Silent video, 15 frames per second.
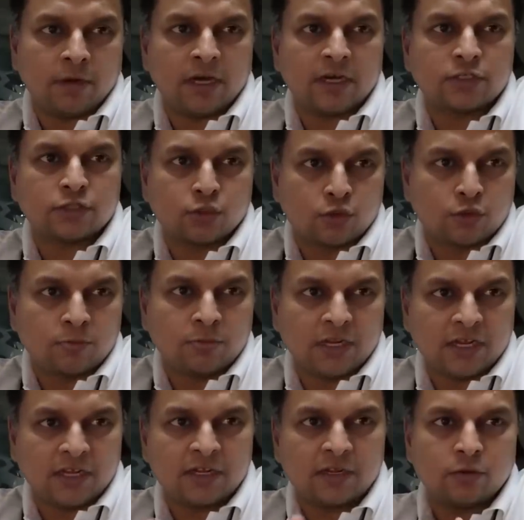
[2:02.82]
Merc showroom
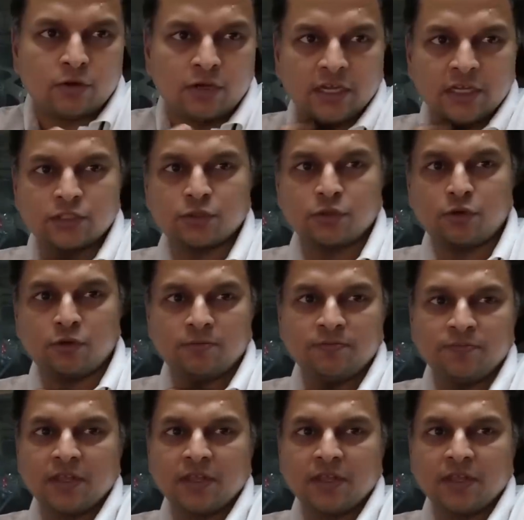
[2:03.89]
near Hyundai showroom,